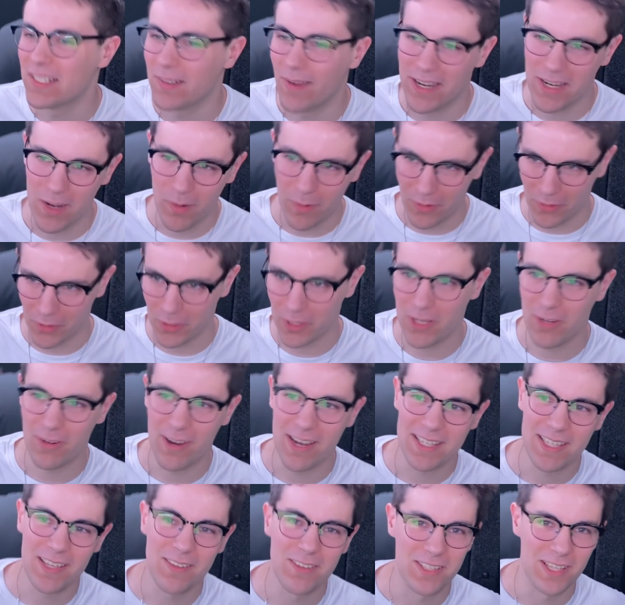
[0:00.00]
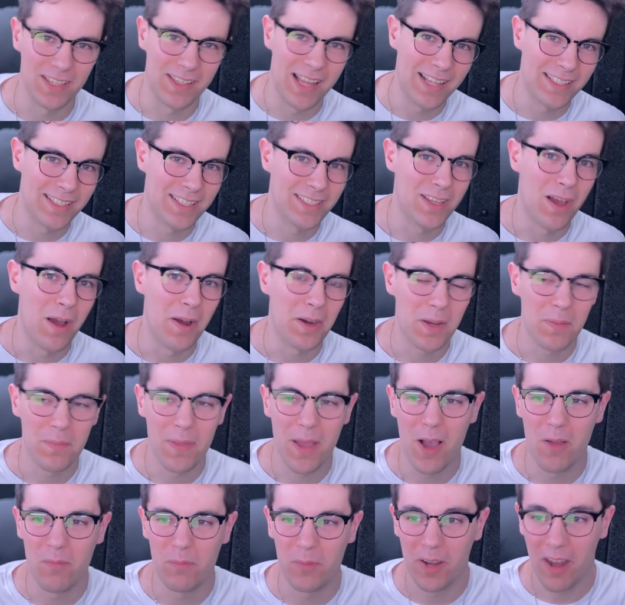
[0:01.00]
so I know earlier I said there's a lot to talk
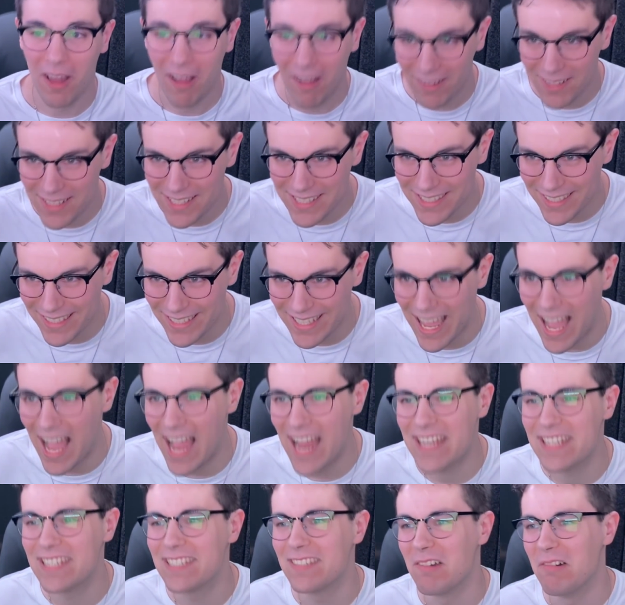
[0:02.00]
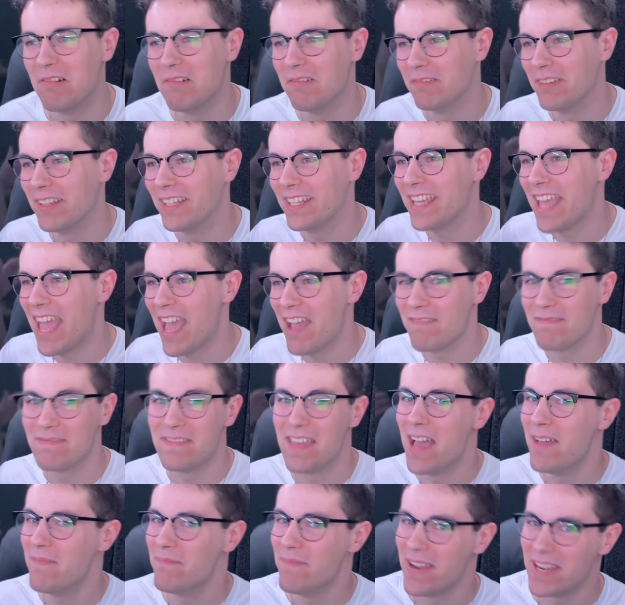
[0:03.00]
about, but honestly, I don't really have
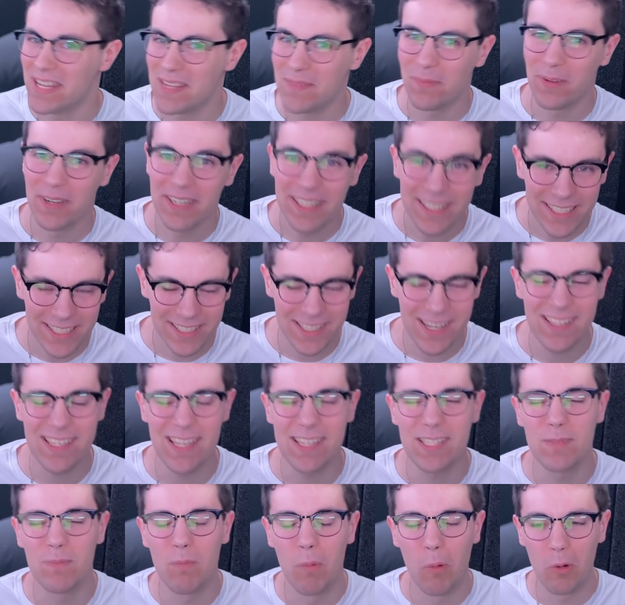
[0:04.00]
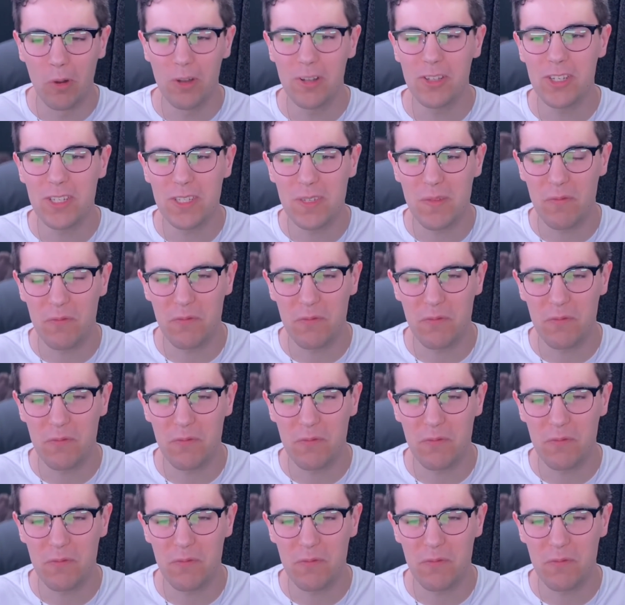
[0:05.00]
that many predictions. It's more just